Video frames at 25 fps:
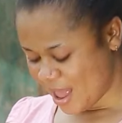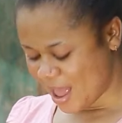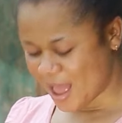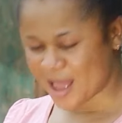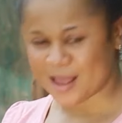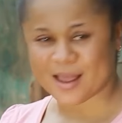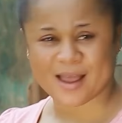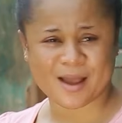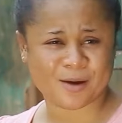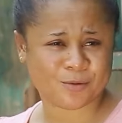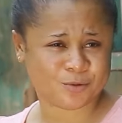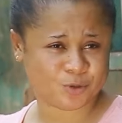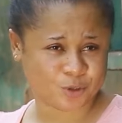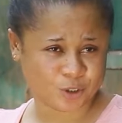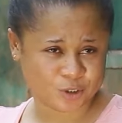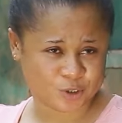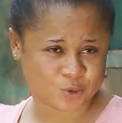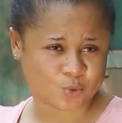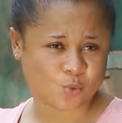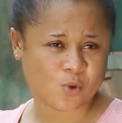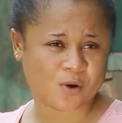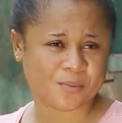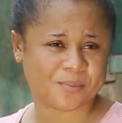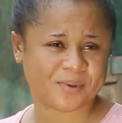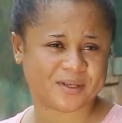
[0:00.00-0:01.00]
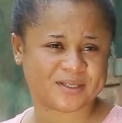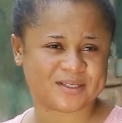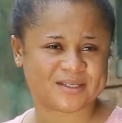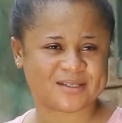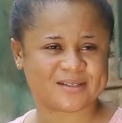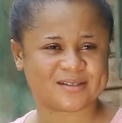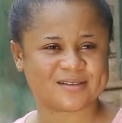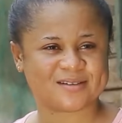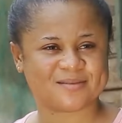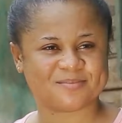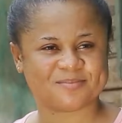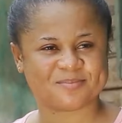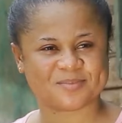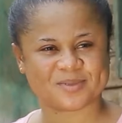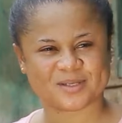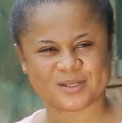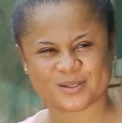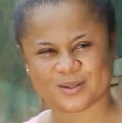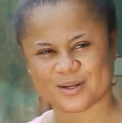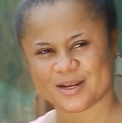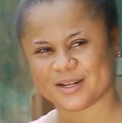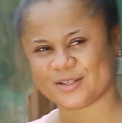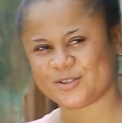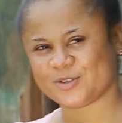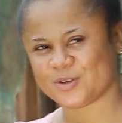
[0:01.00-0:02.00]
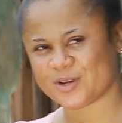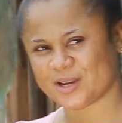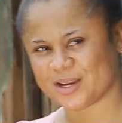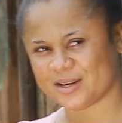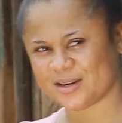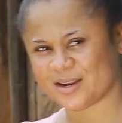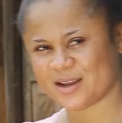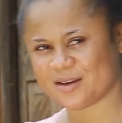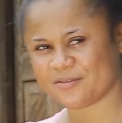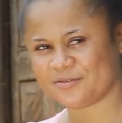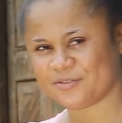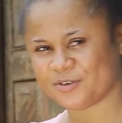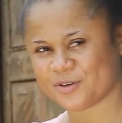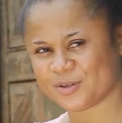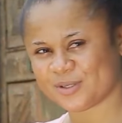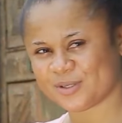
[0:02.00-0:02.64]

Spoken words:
I'll just warm it so that you can have